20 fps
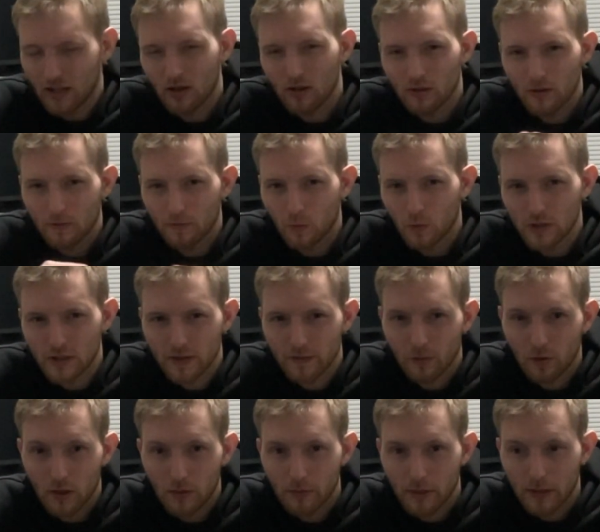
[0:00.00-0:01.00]
call it a
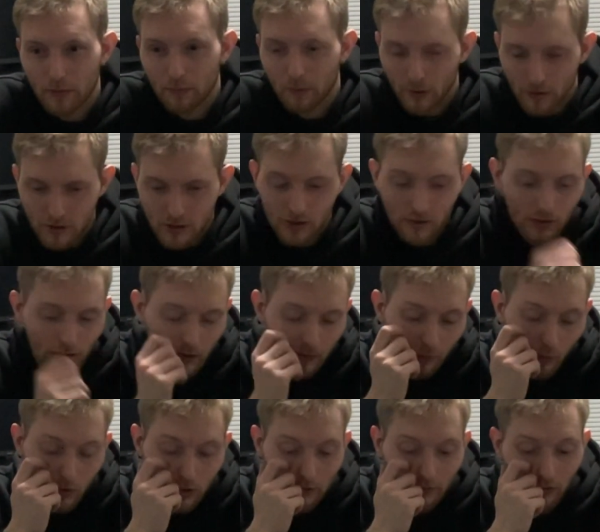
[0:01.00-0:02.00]

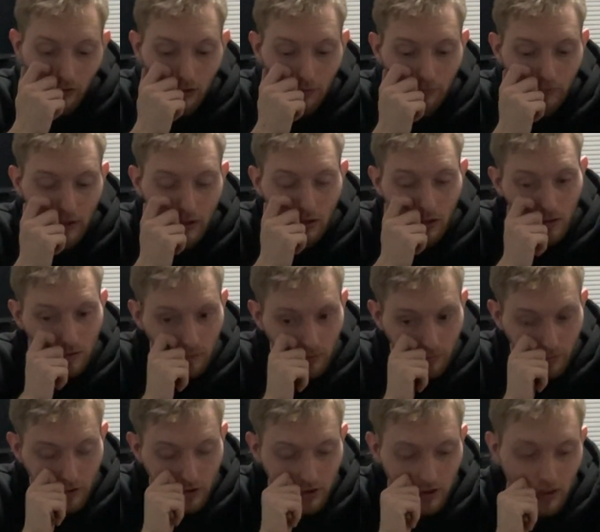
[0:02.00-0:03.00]
1440p card
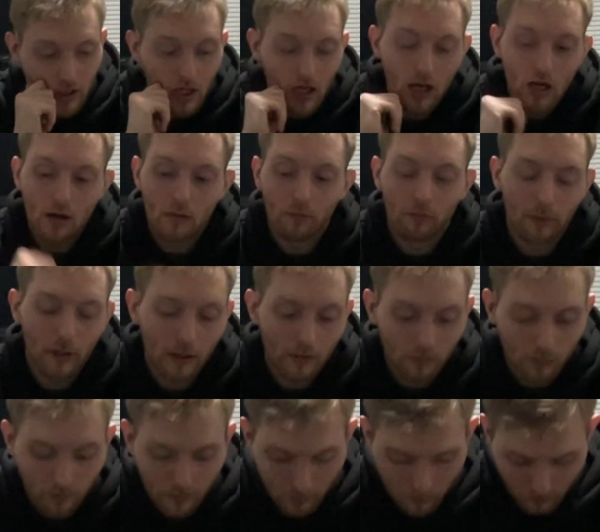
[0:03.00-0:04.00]
personally,
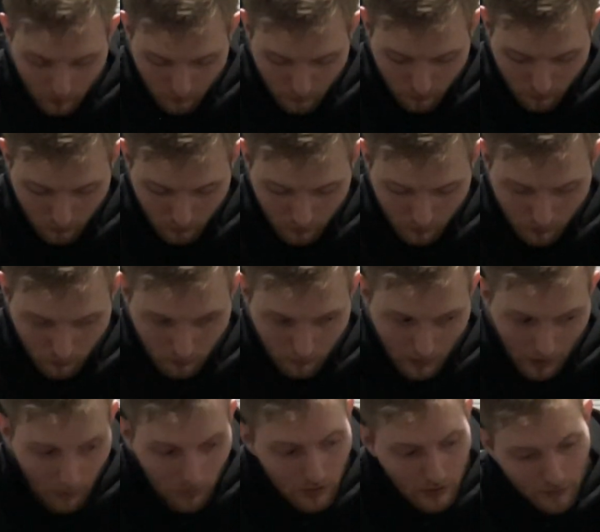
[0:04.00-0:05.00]
but
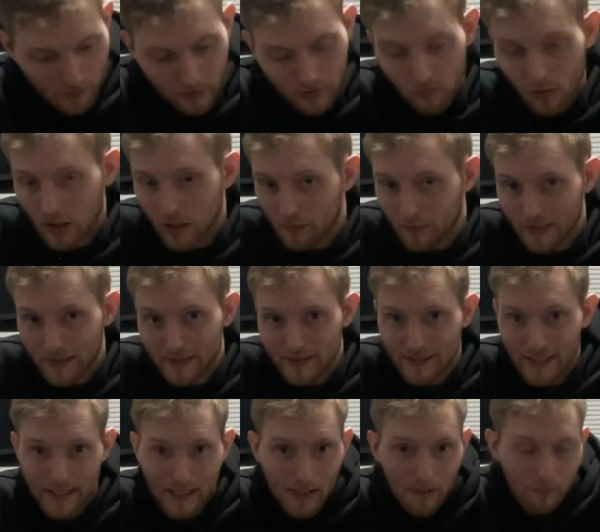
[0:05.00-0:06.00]
I would definitely recommend a
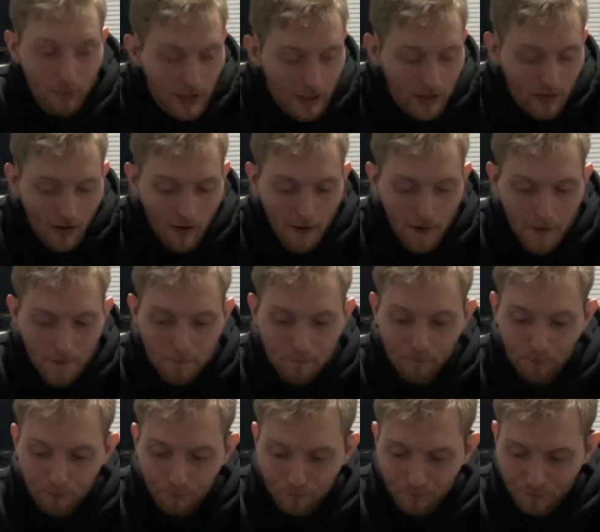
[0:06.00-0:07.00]
1080p card,
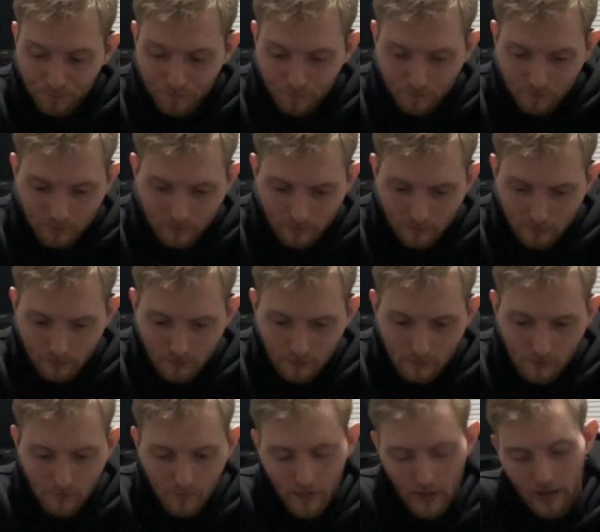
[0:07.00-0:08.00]

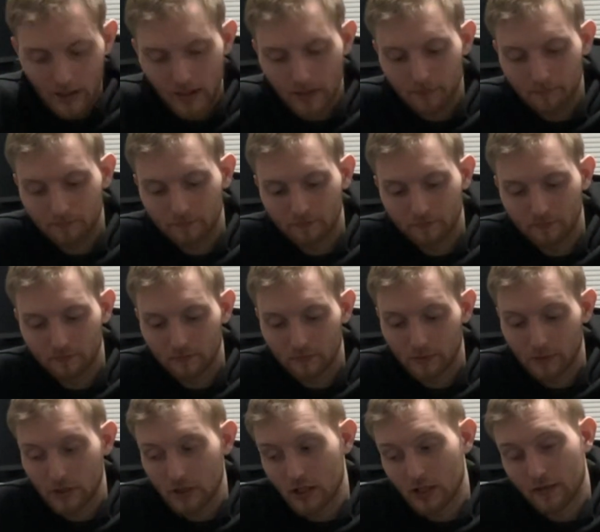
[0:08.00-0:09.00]

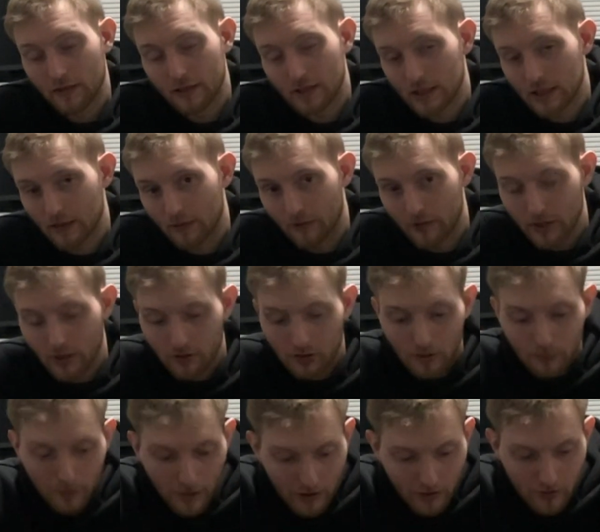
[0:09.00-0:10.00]
especially against some of its other
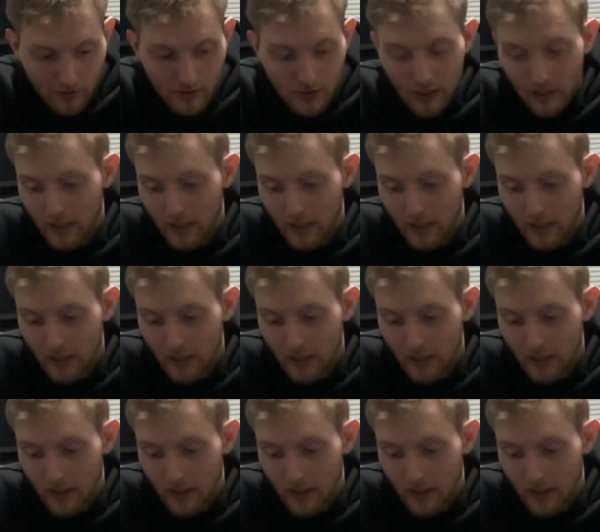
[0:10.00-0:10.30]
competitors.